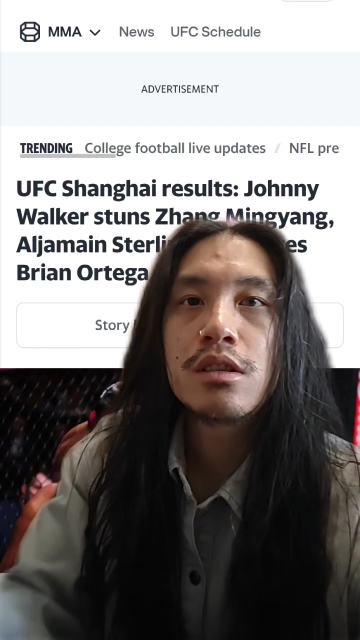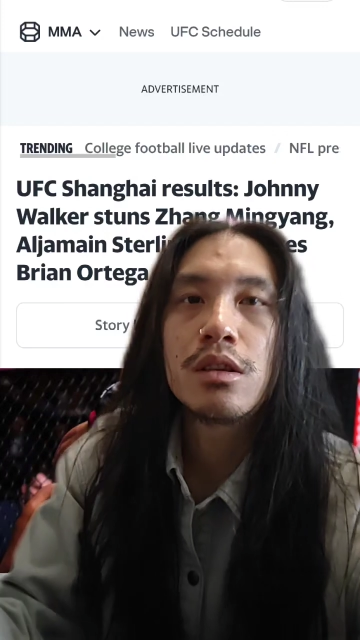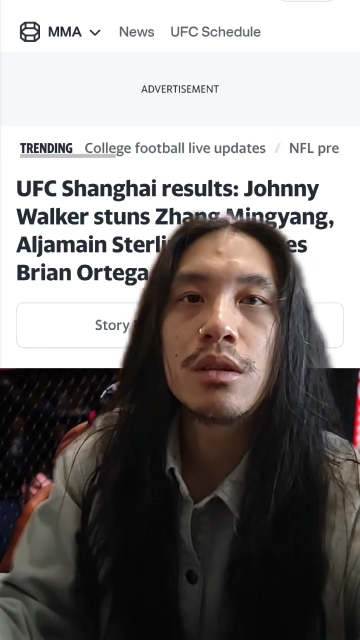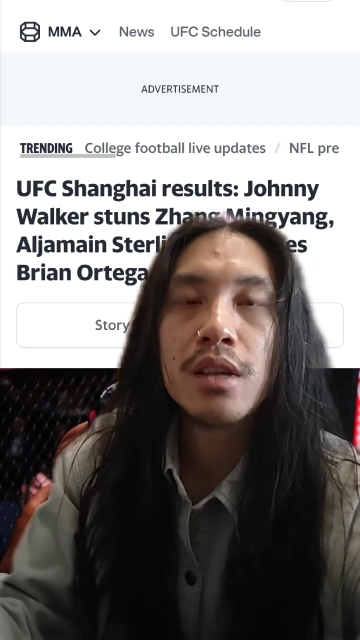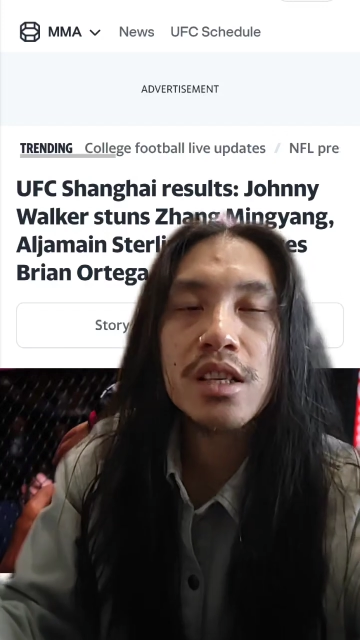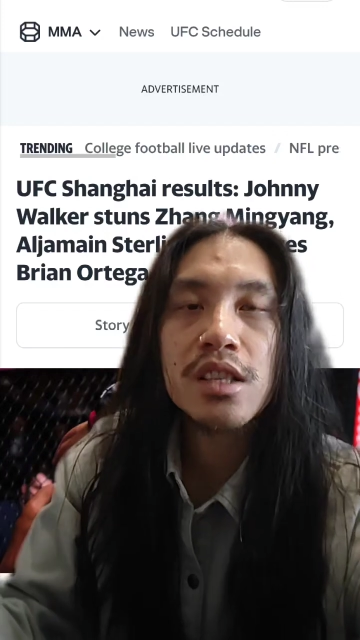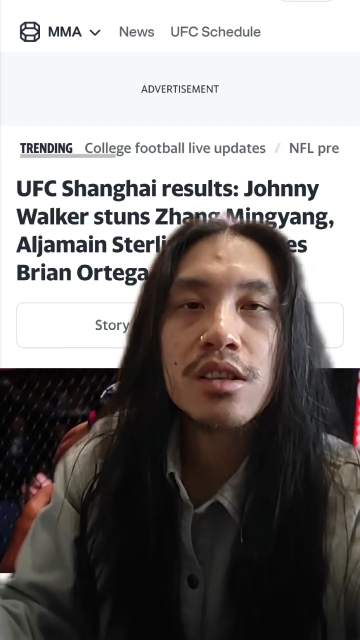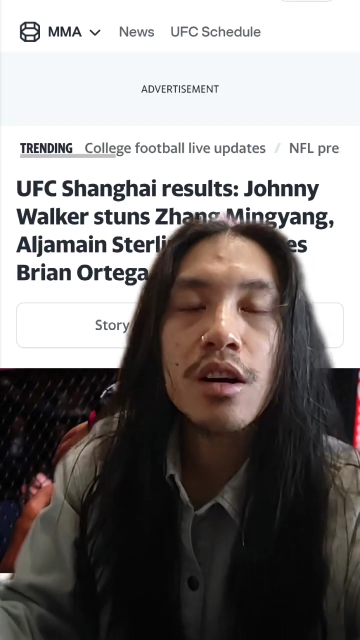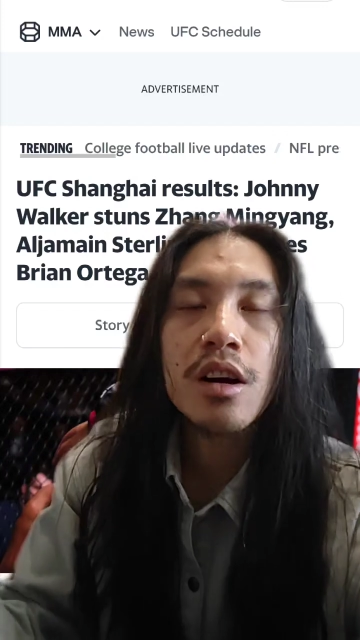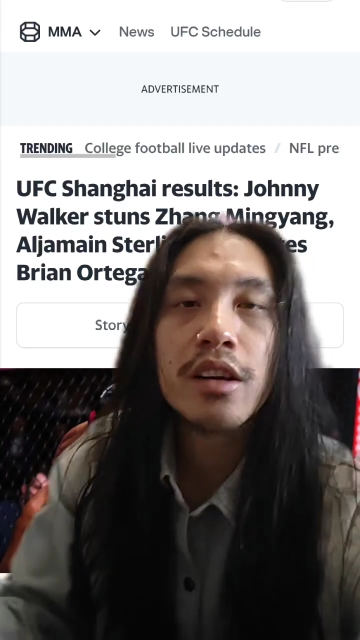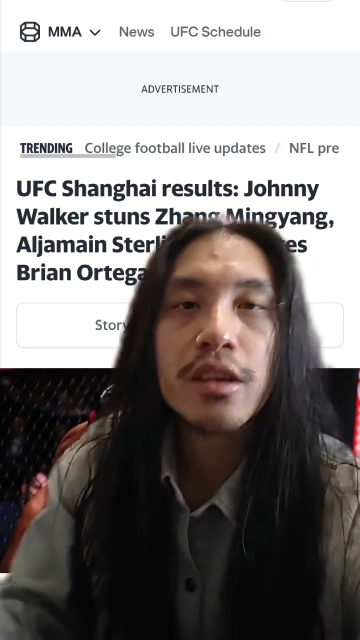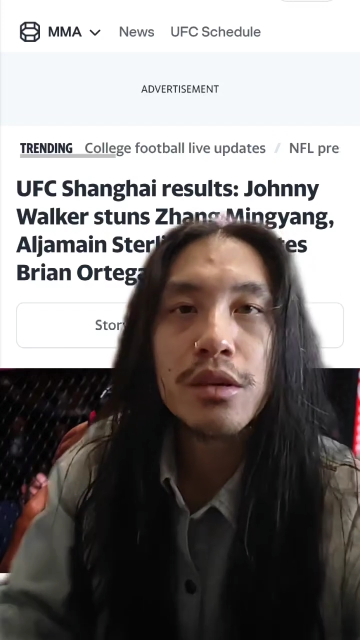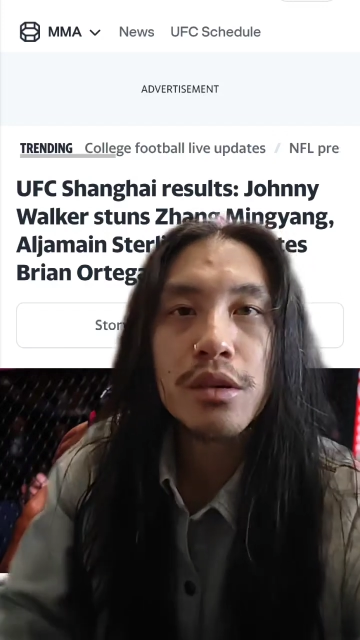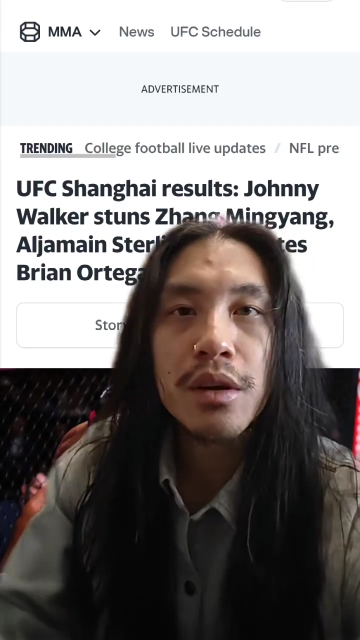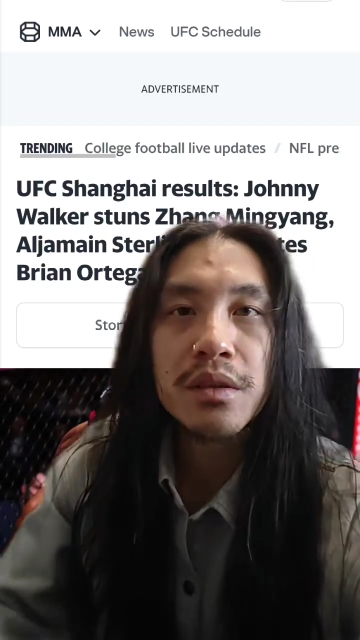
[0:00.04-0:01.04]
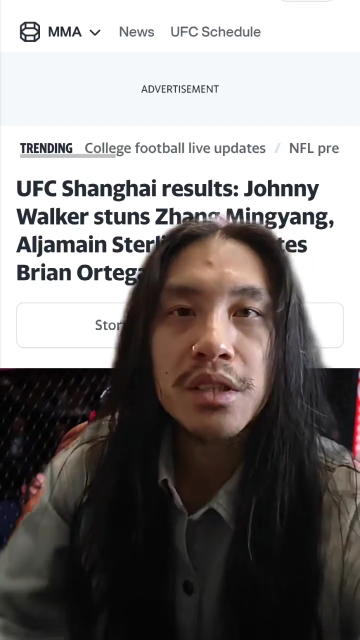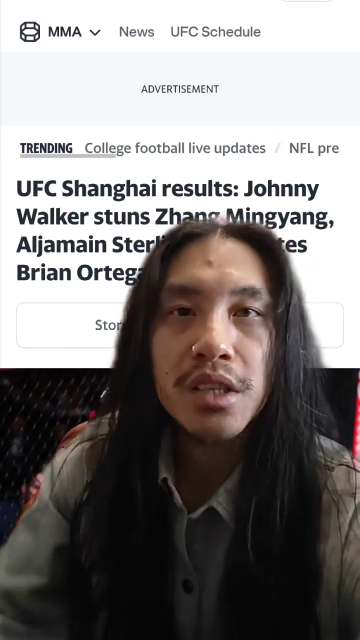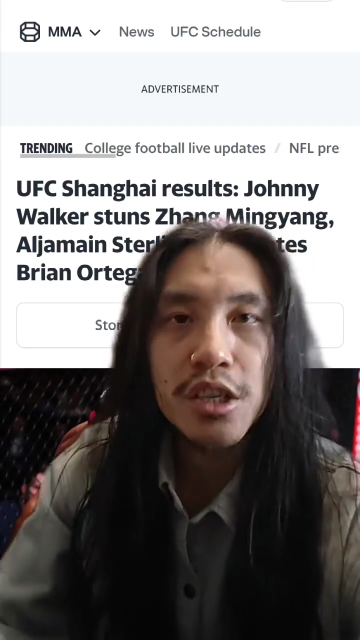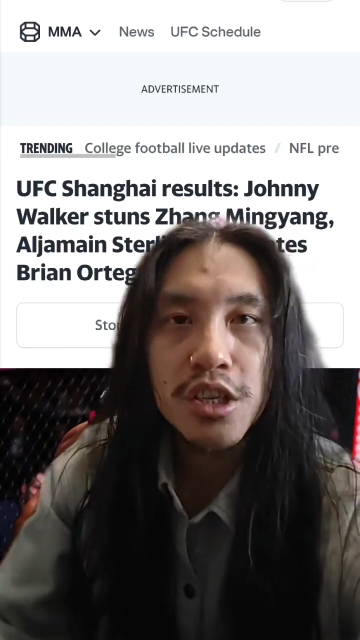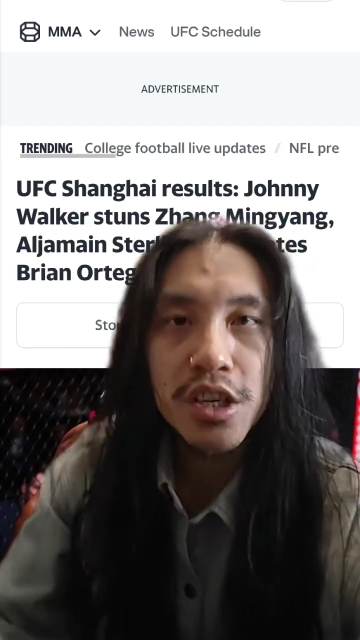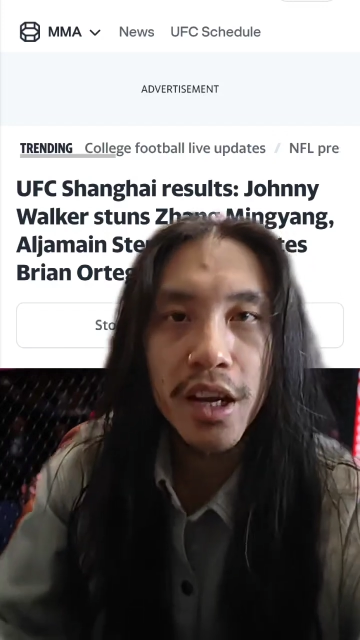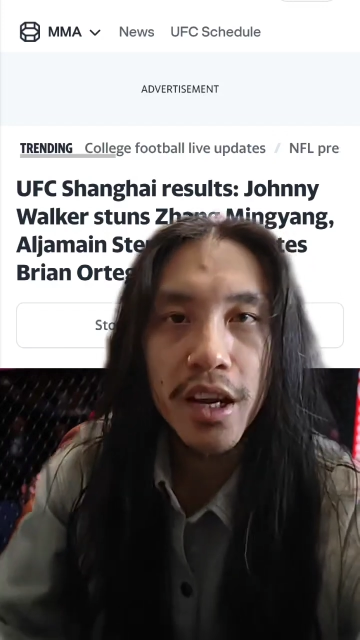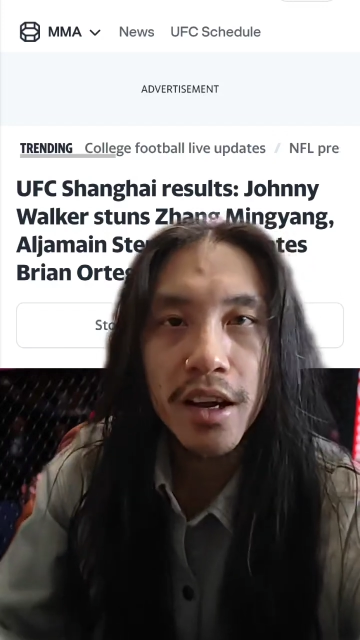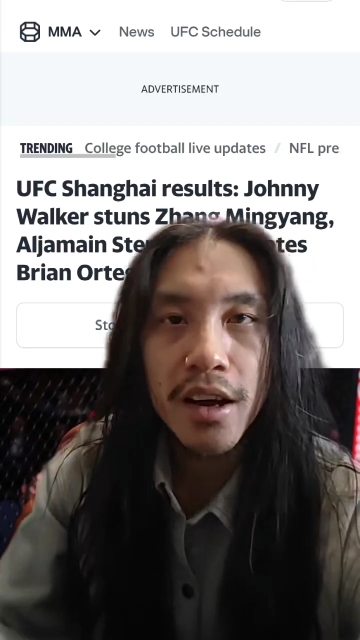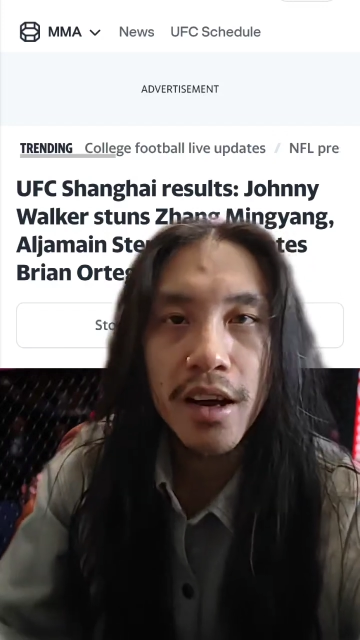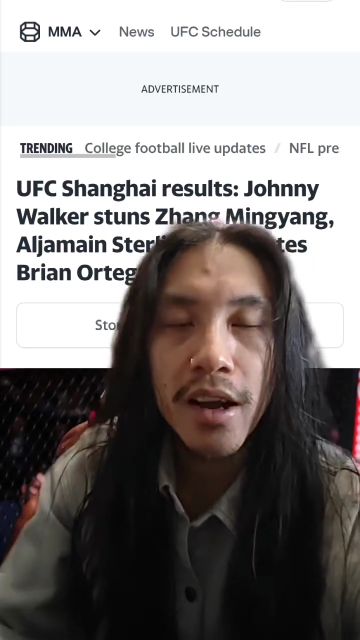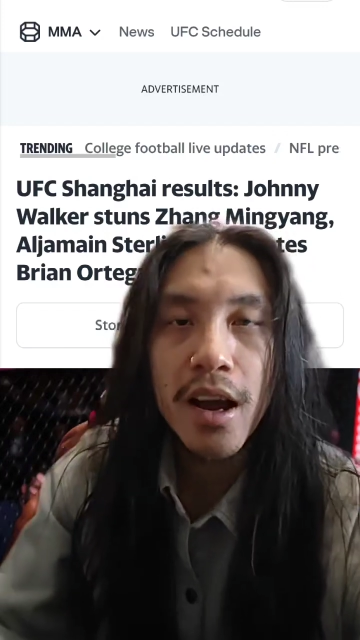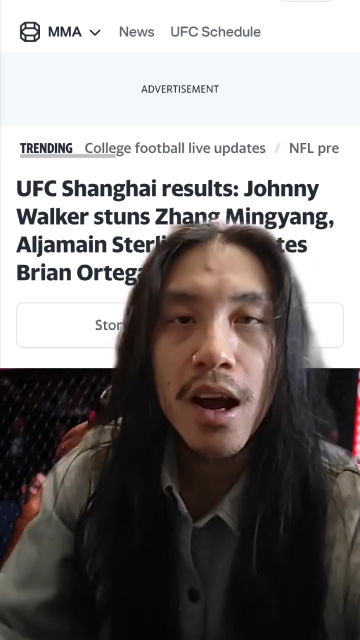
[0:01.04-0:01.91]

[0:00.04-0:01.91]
So let's talk UFC Shanghai.